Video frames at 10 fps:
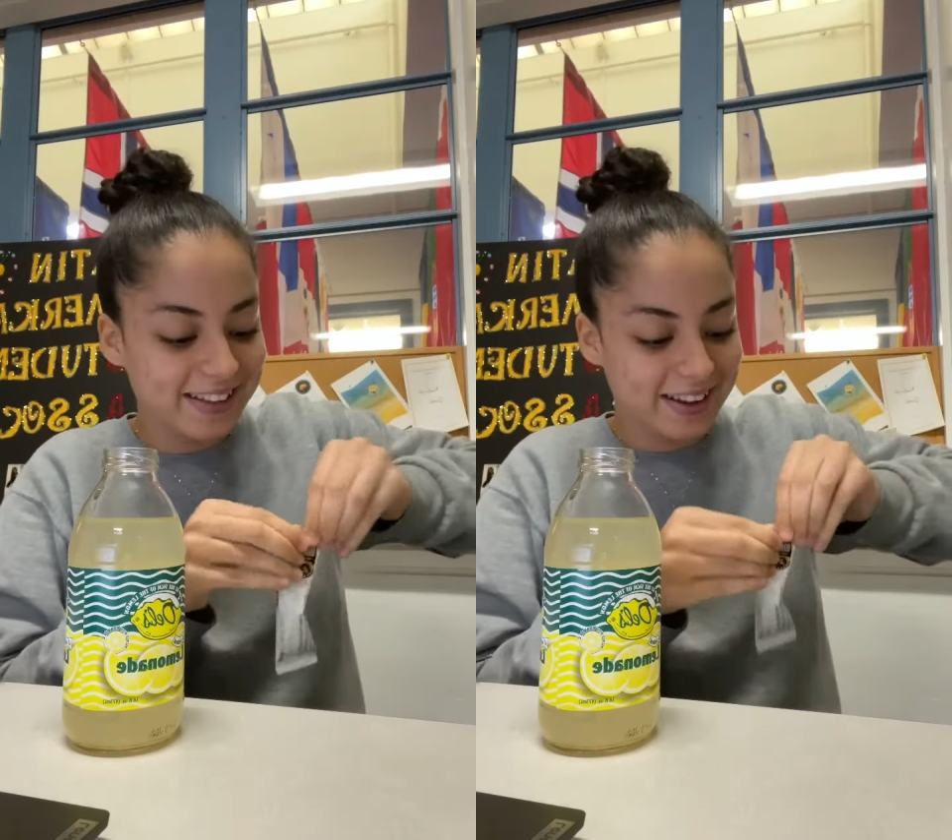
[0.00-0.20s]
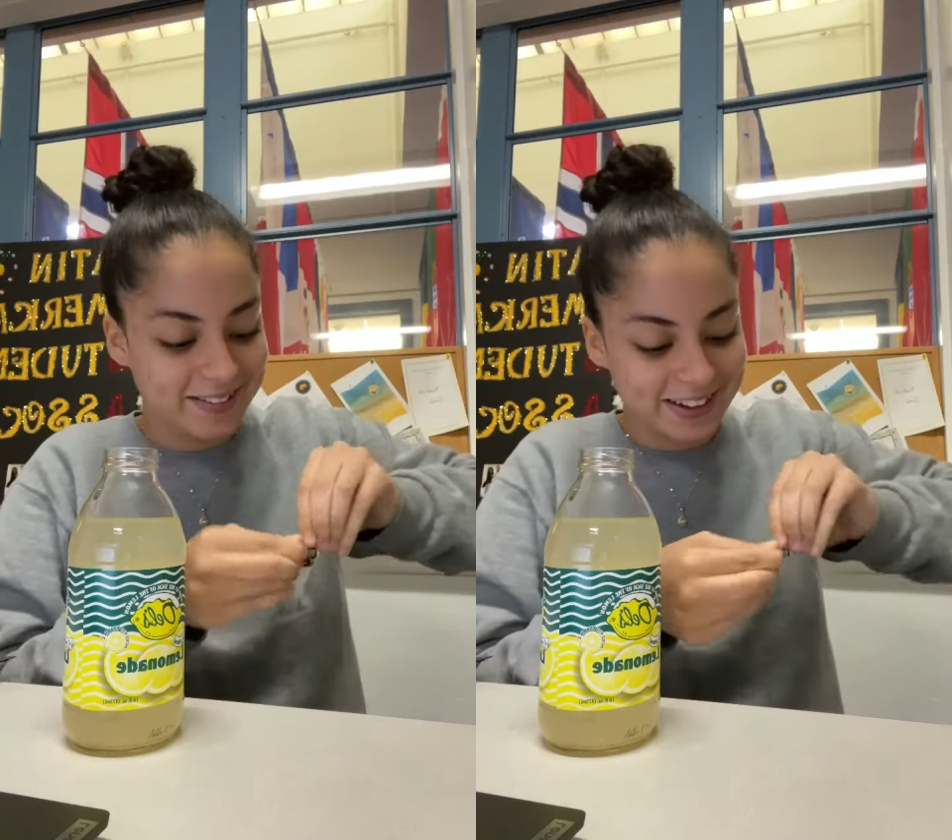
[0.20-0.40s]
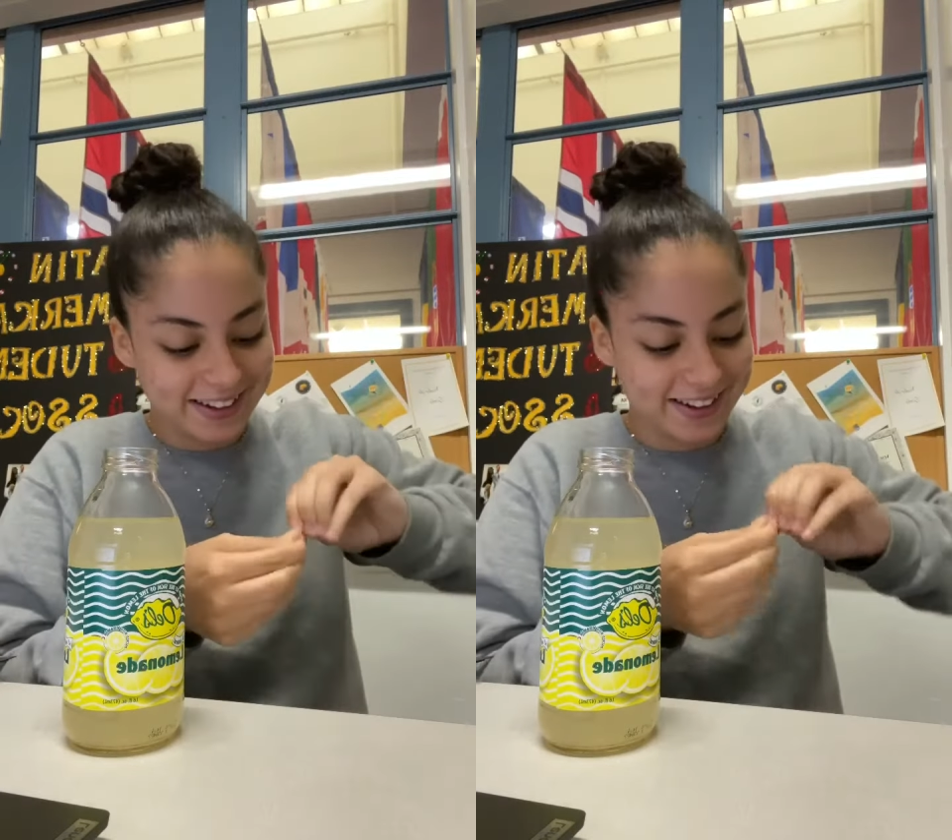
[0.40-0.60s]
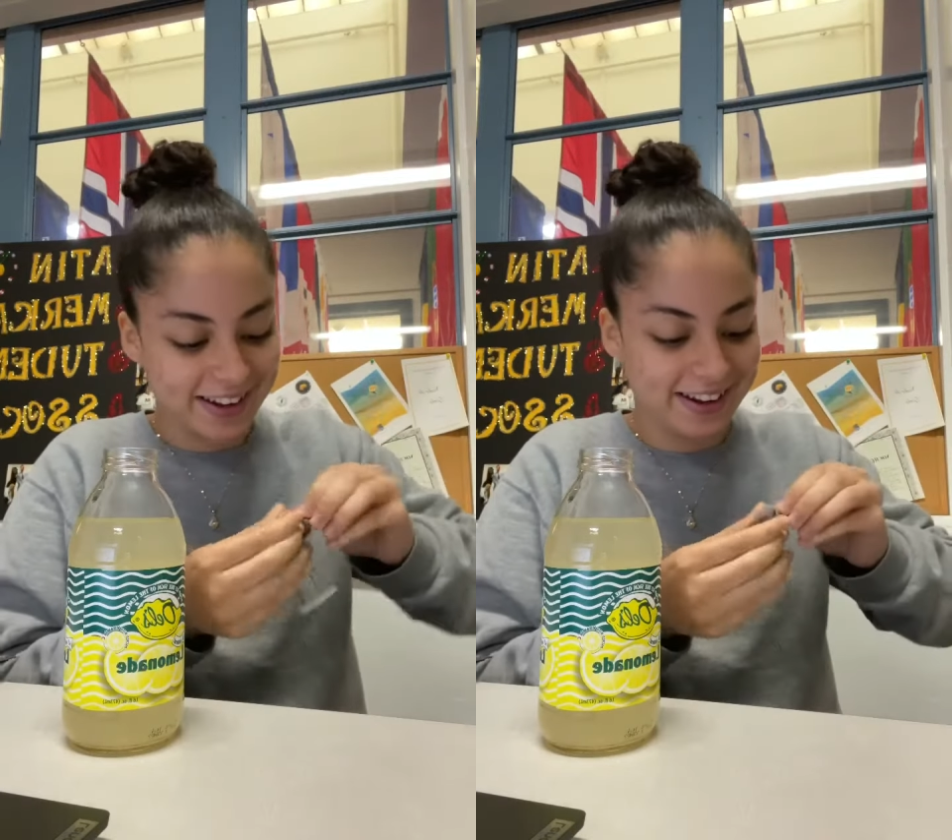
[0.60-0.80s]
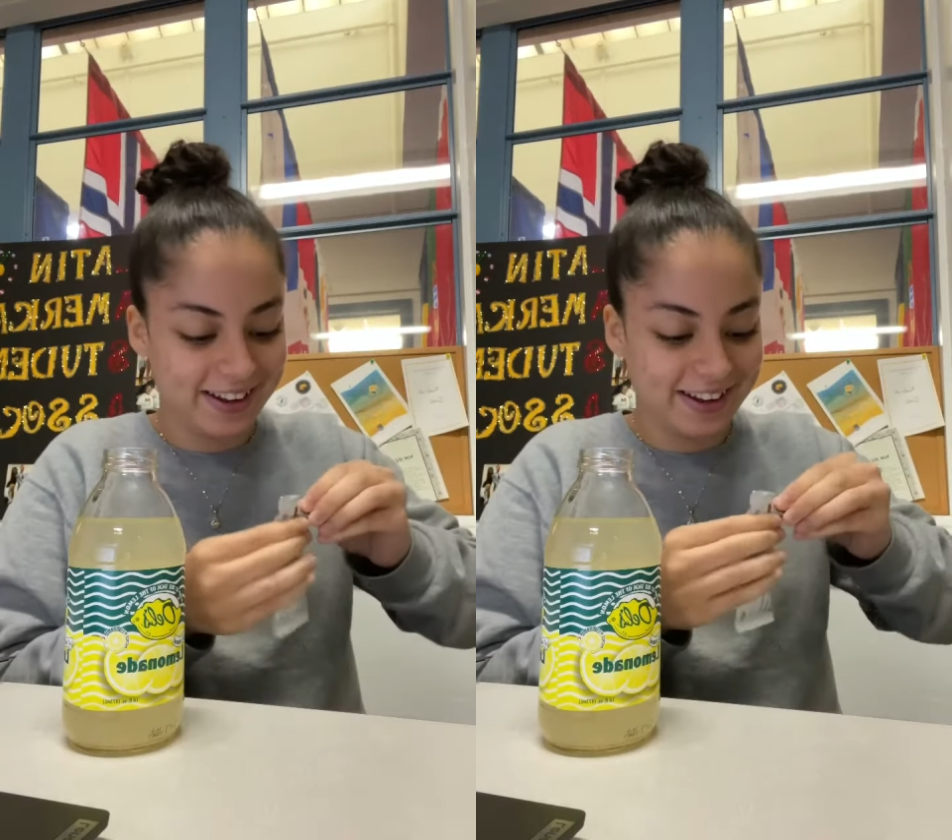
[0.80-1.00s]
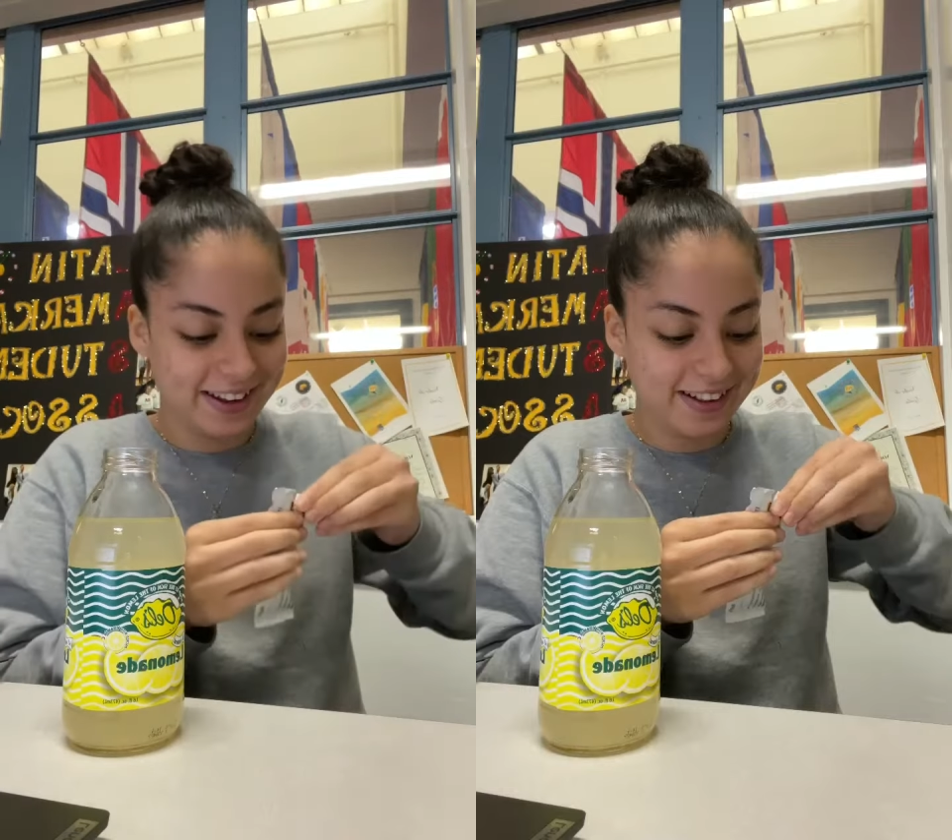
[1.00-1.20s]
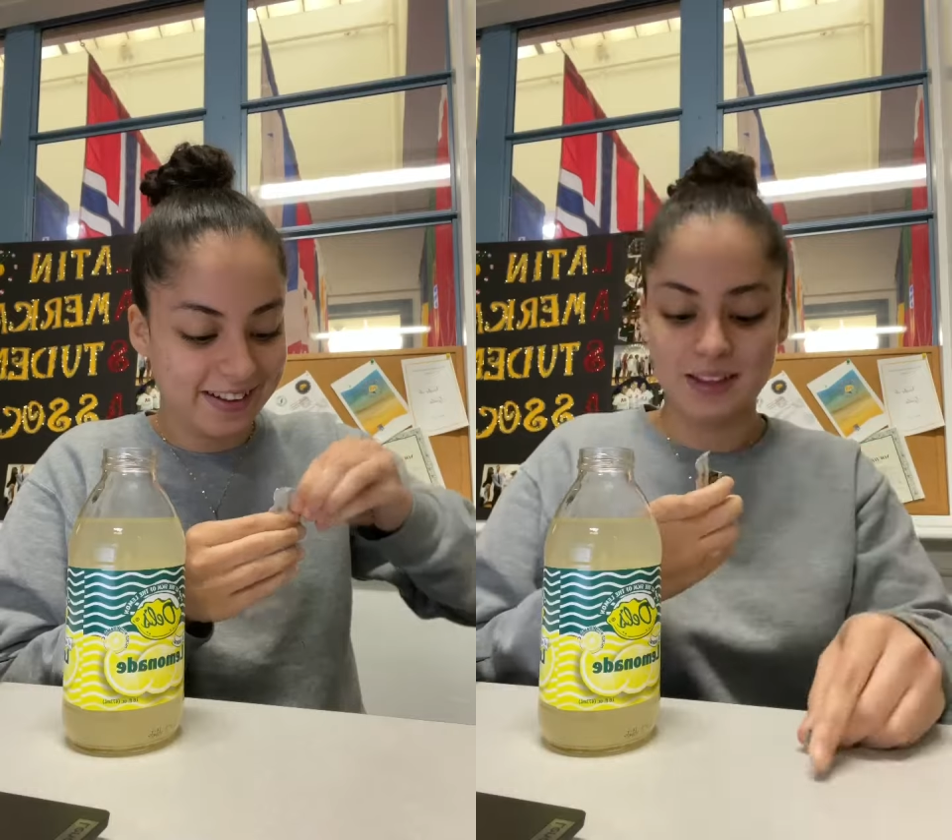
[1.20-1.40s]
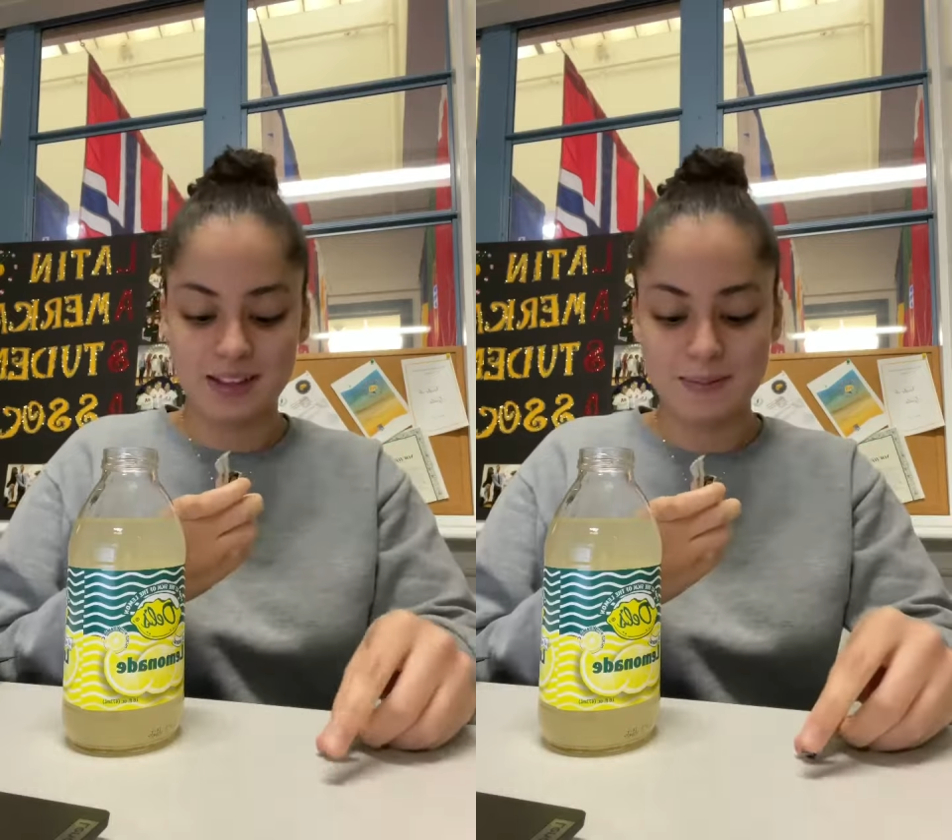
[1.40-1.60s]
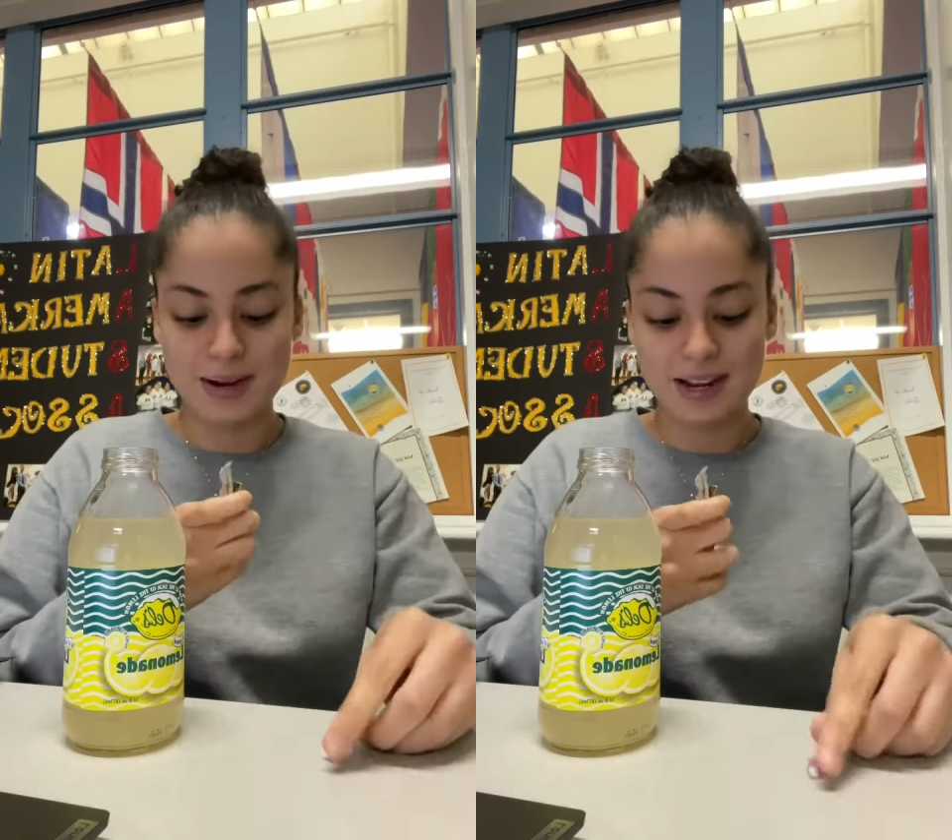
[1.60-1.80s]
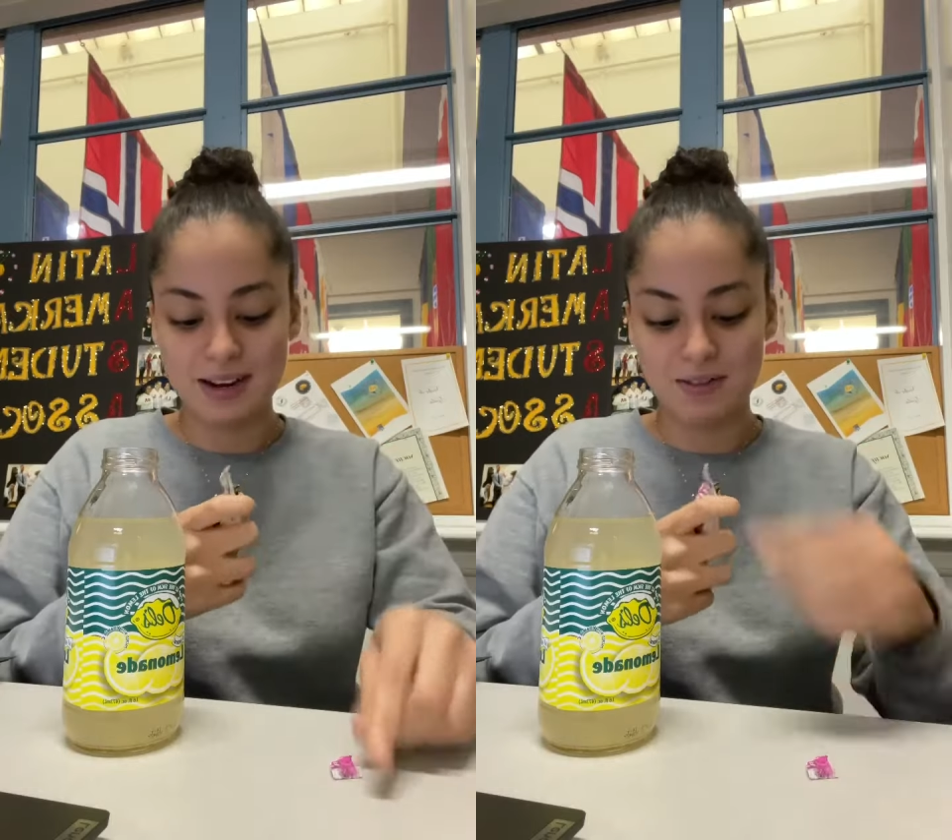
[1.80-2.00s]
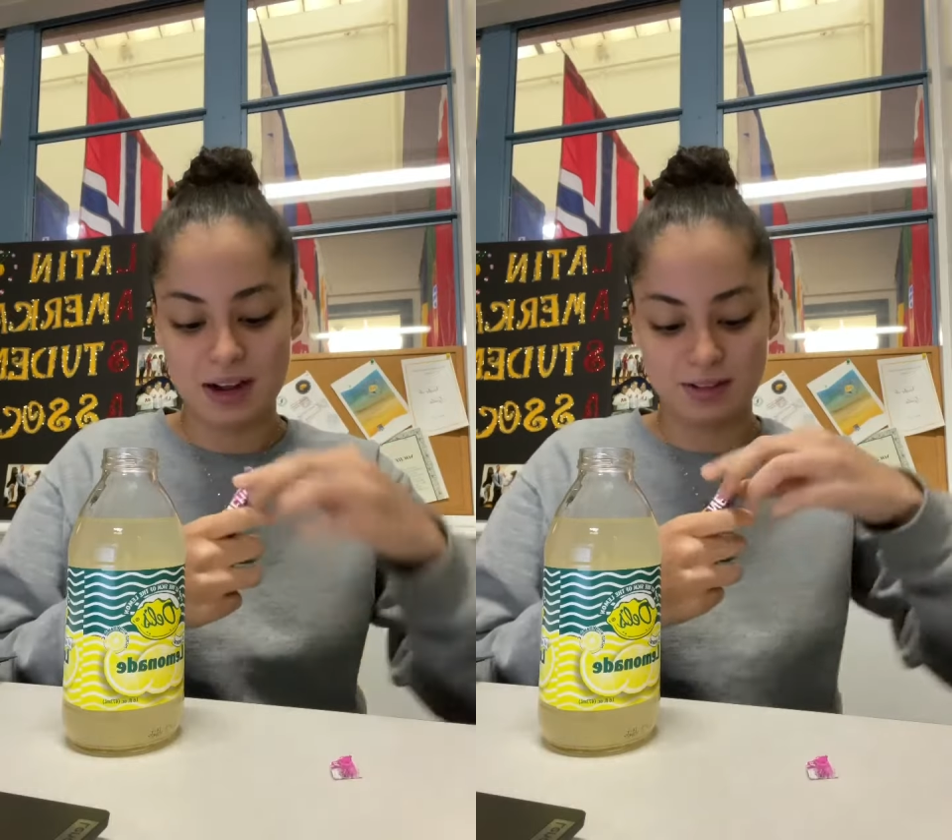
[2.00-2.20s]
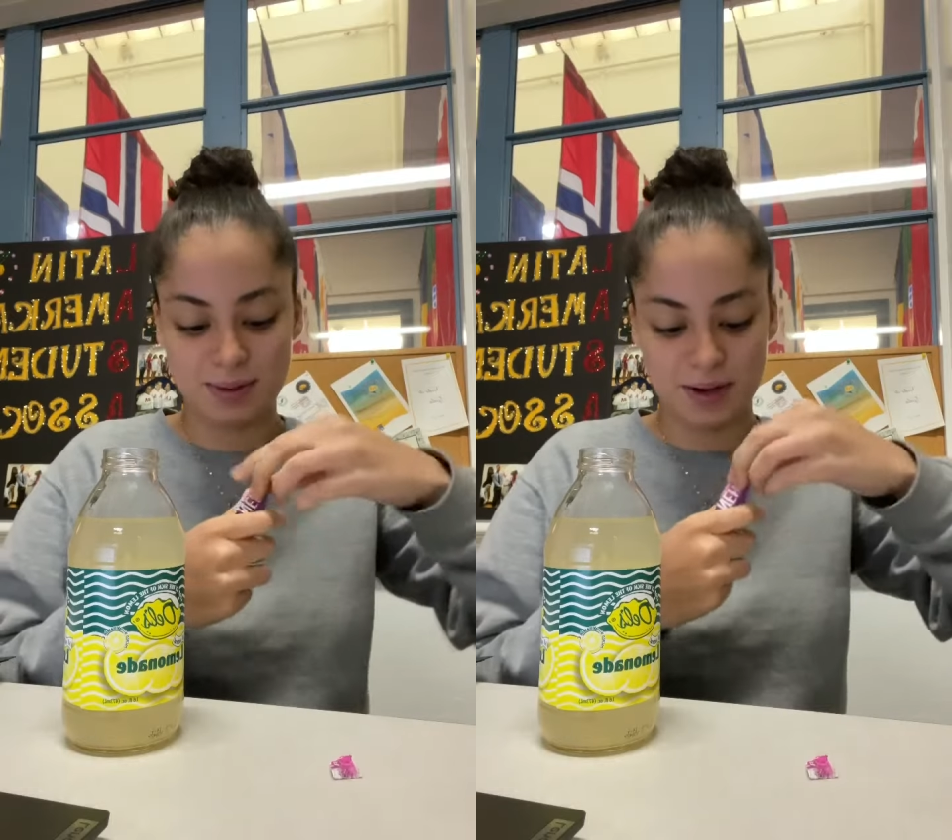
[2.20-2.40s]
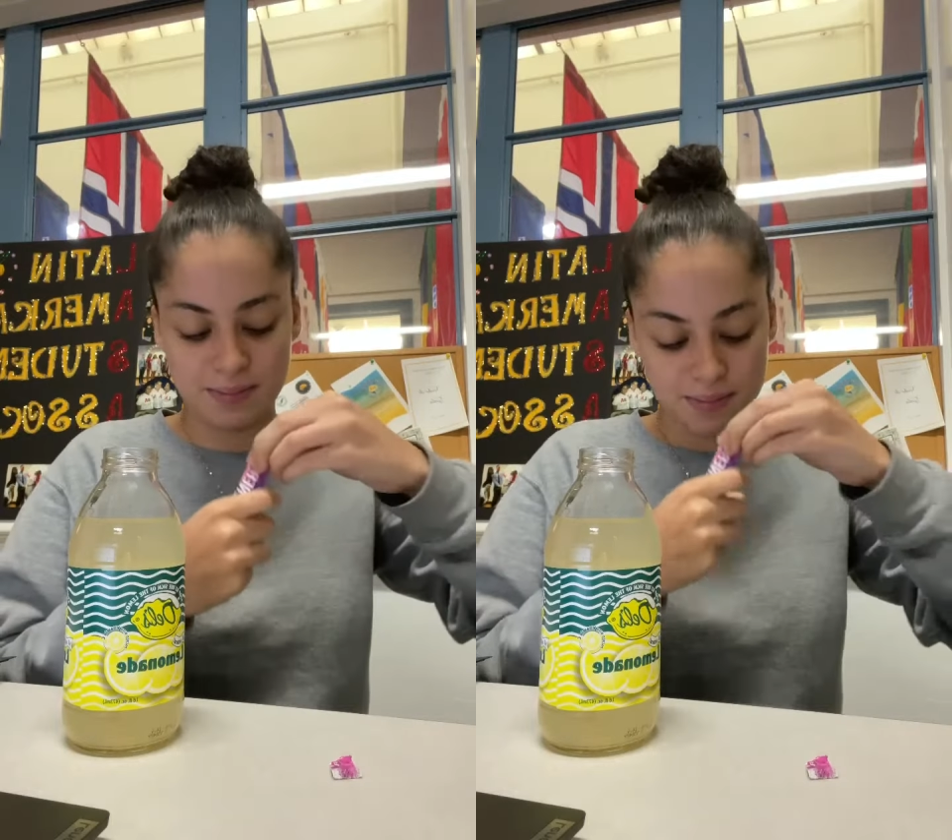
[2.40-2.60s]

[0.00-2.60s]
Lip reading: I'm excited. Lemonade and raspberry.